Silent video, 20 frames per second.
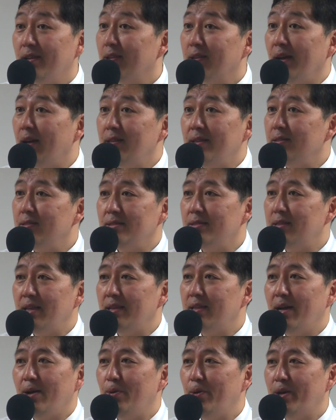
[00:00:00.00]
God doesn't stay
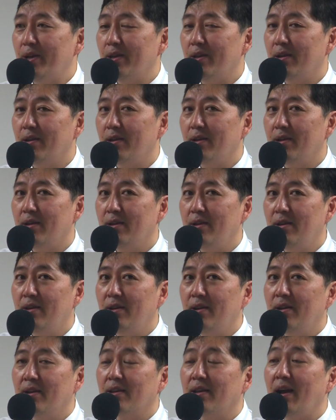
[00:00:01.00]
that way.
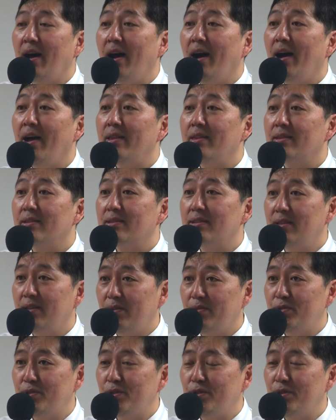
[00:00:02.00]
God
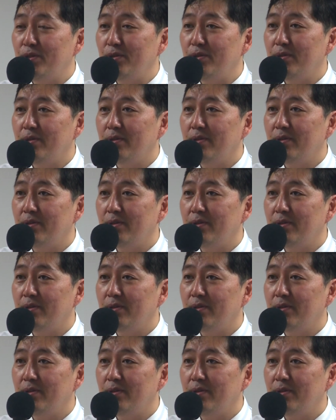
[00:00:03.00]
gives you